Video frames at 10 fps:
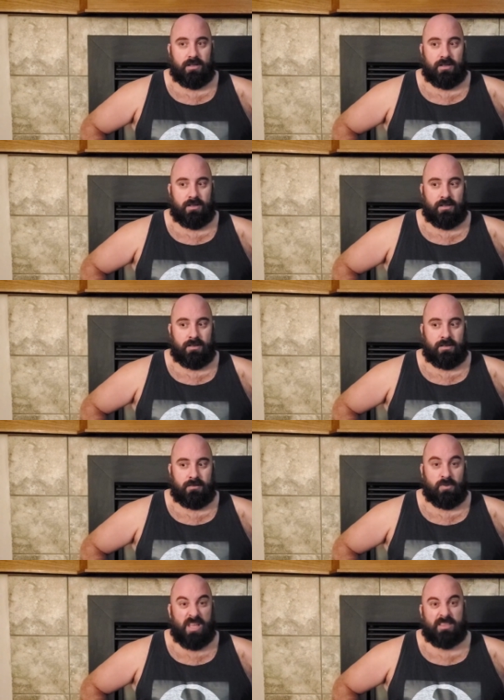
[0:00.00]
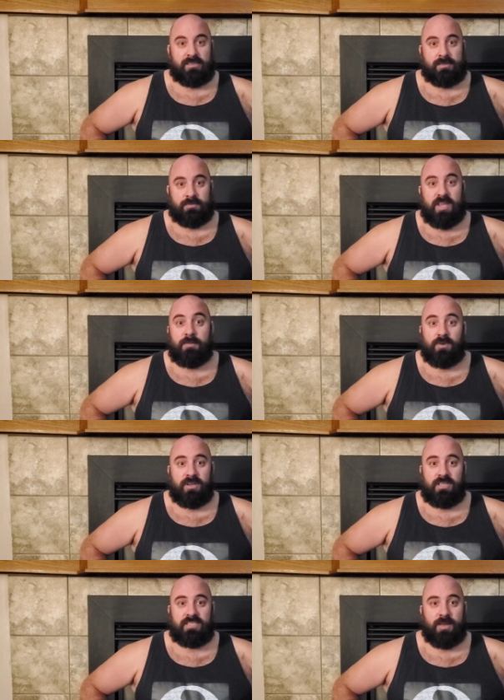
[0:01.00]
uh, well, this
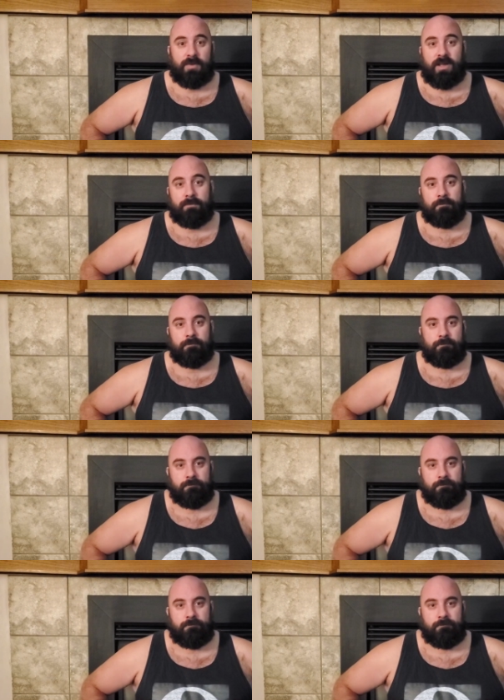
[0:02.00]
September at least coming up.